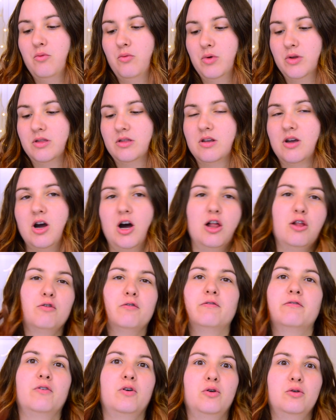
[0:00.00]
with
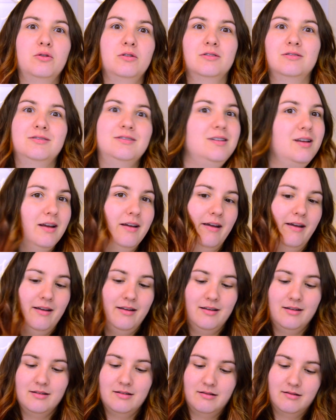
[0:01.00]
colorful
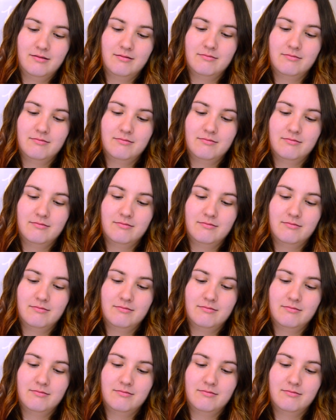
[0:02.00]
thing.